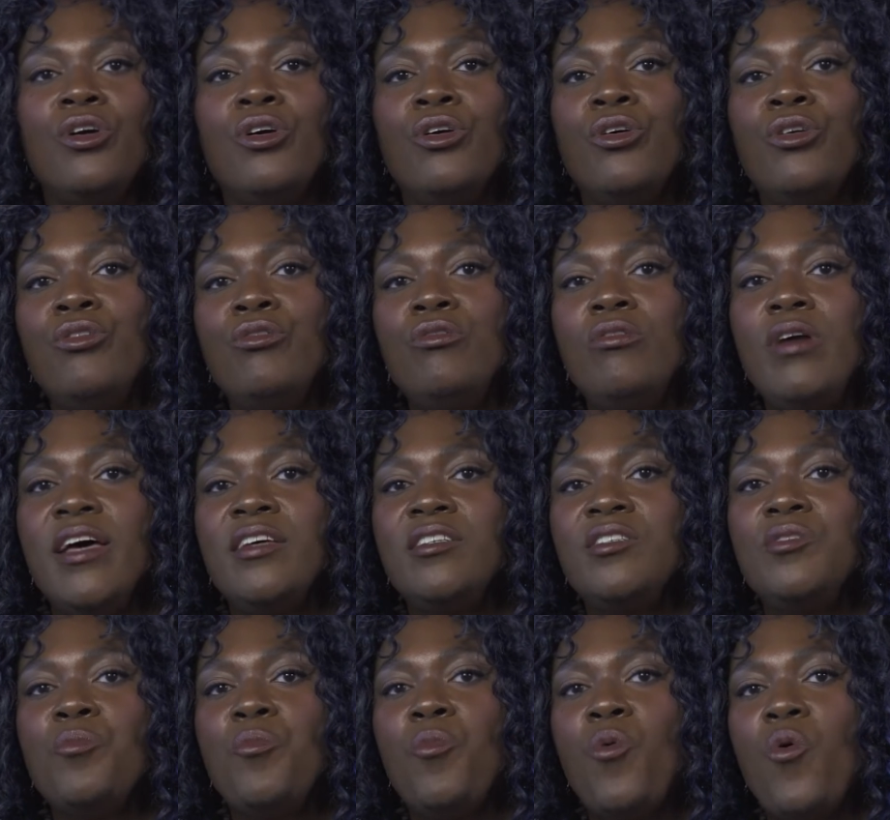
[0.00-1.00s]
Who
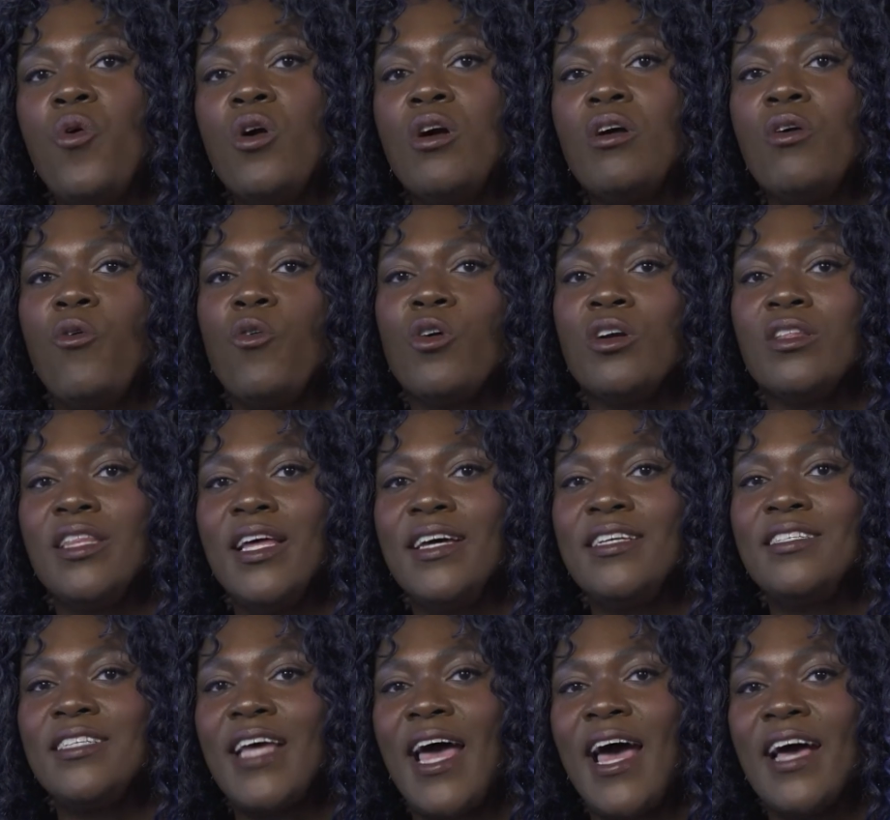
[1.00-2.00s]
has more or
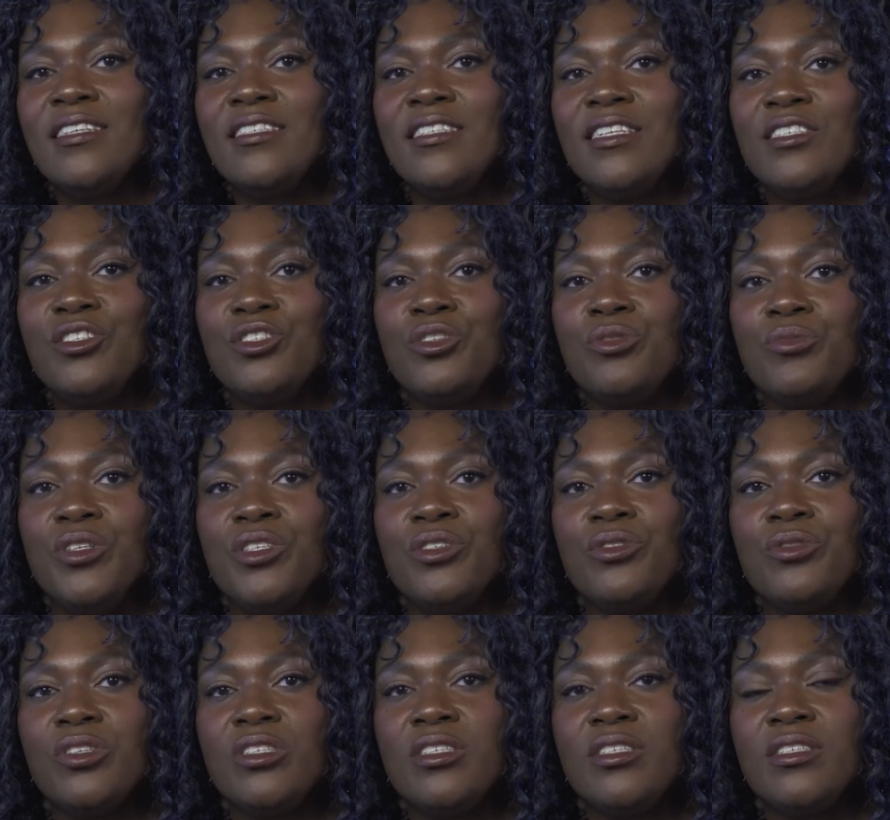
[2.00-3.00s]
less access to
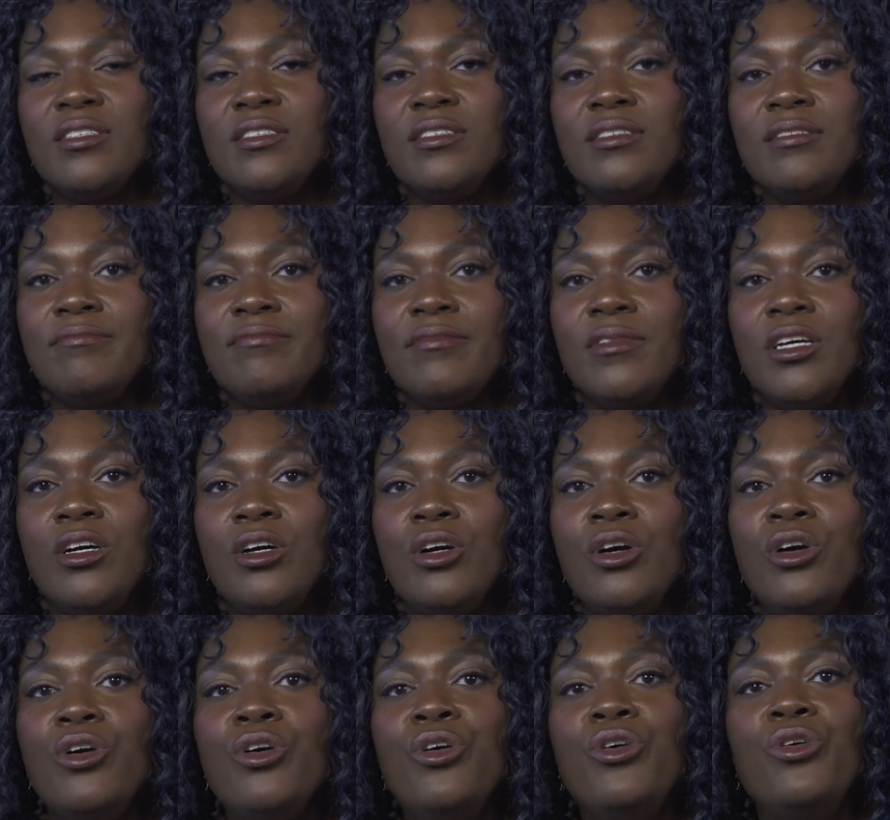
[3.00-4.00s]
resources?
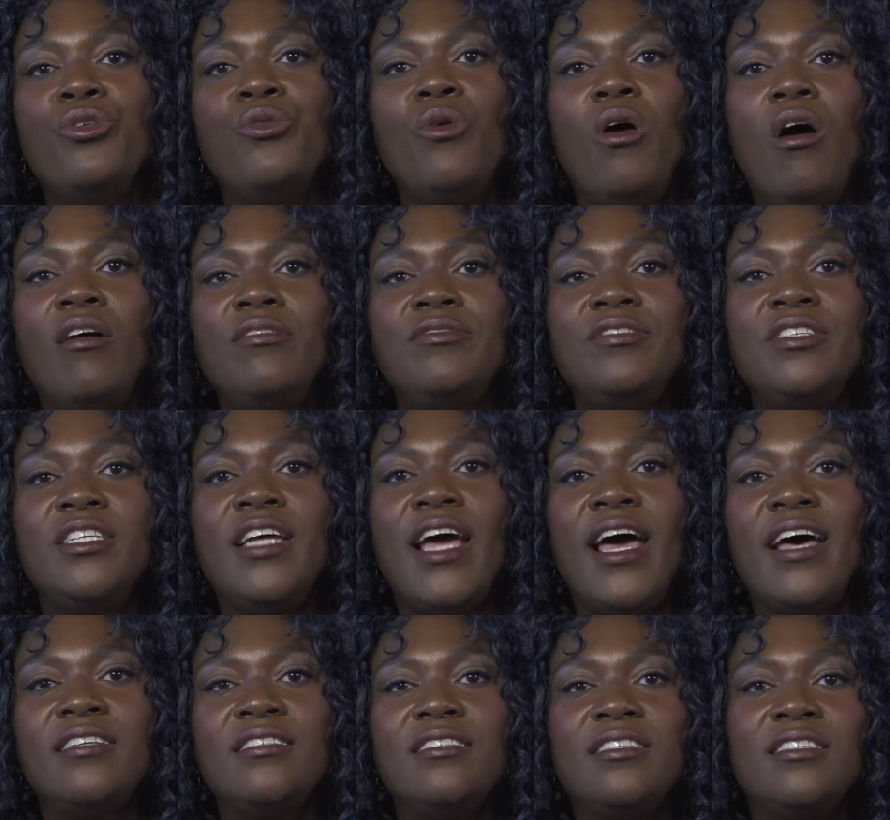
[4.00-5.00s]
Who often
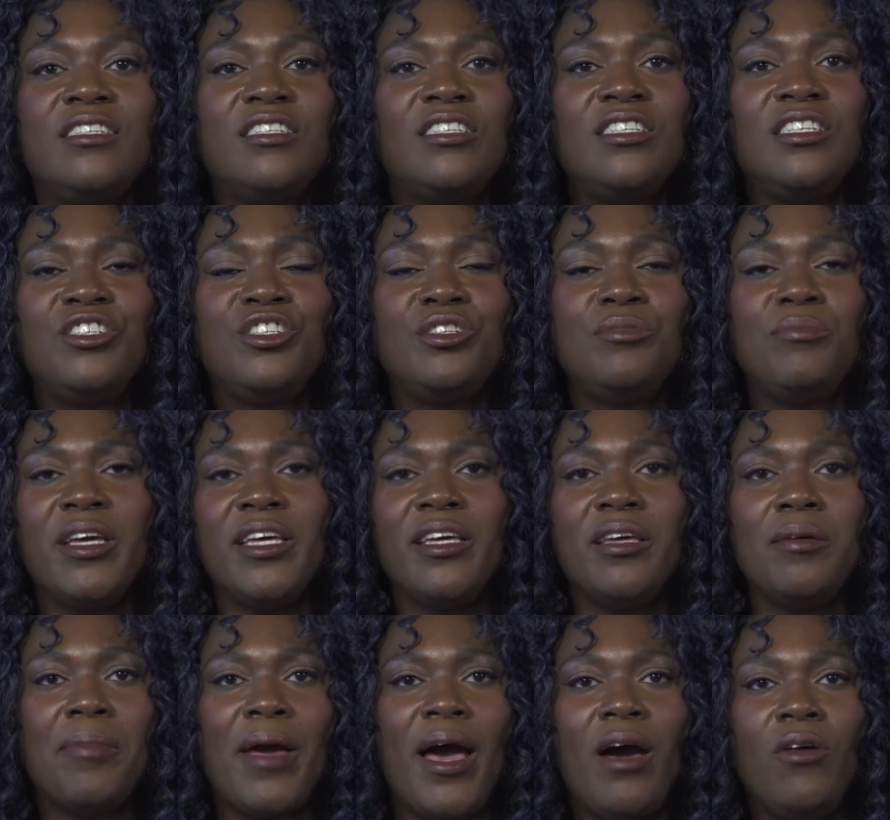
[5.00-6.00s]
has the
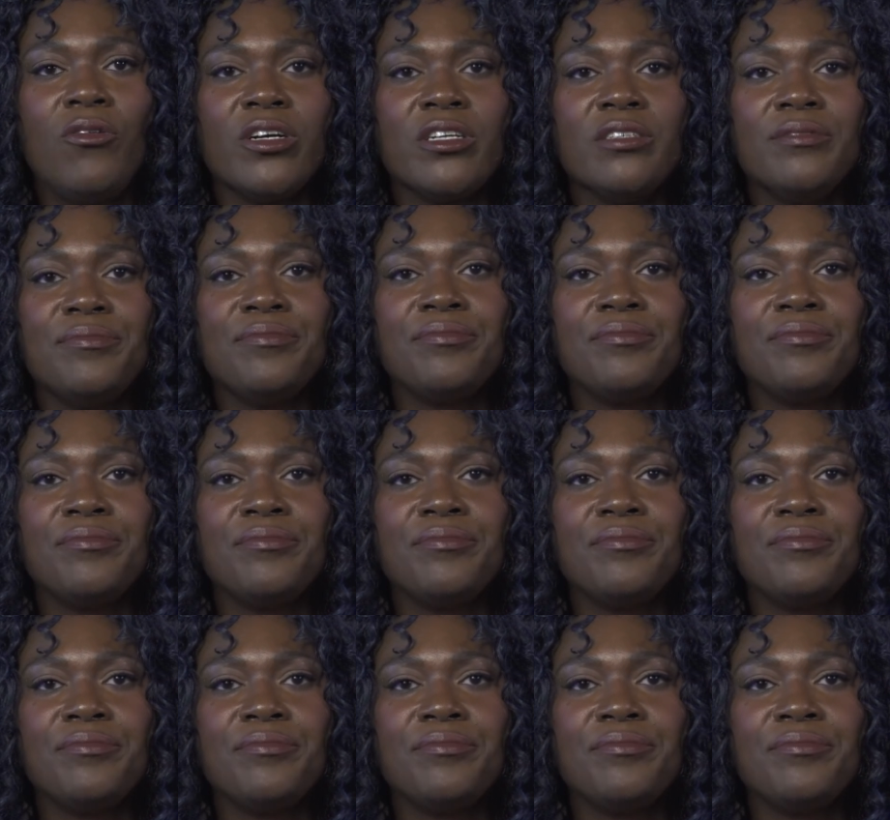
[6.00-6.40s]
decision-making power?